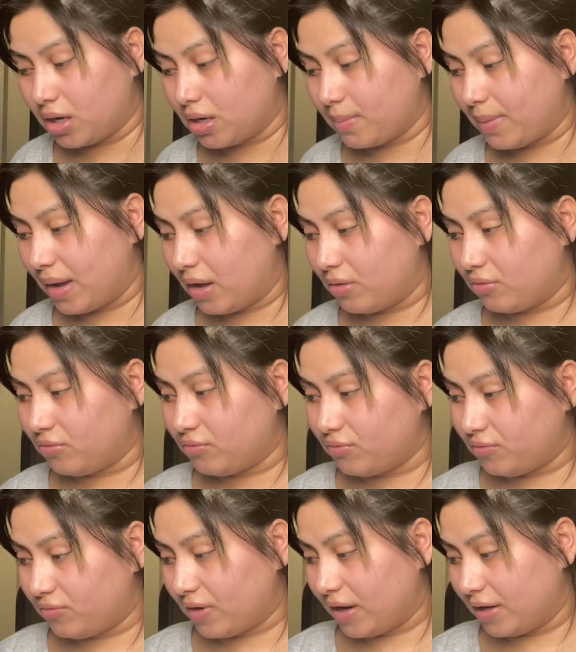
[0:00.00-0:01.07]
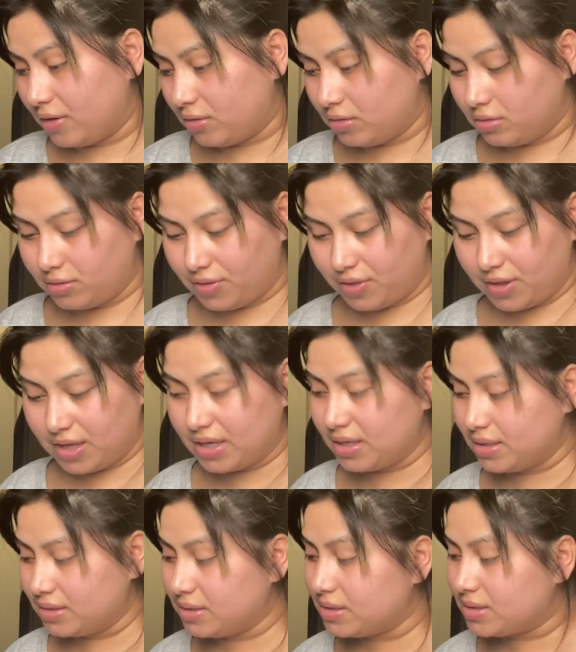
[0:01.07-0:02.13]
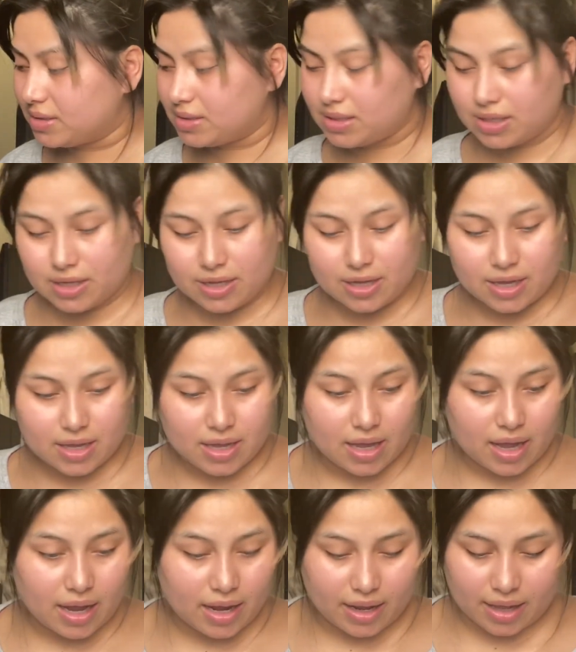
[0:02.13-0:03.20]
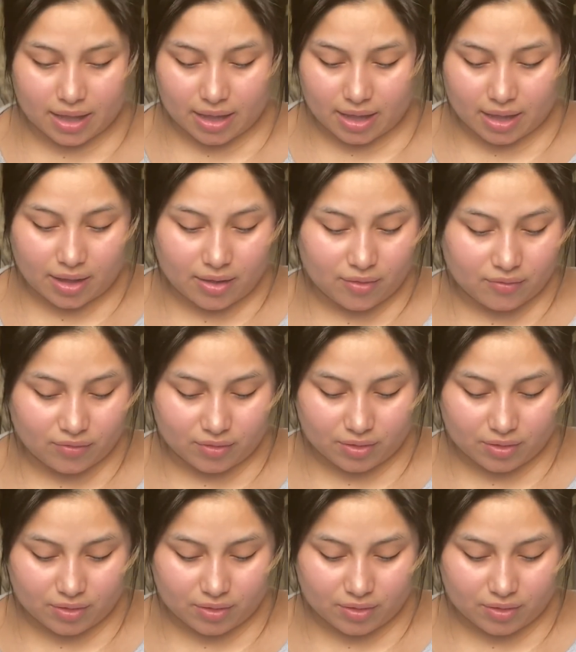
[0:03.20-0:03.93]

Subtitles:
about final things. I have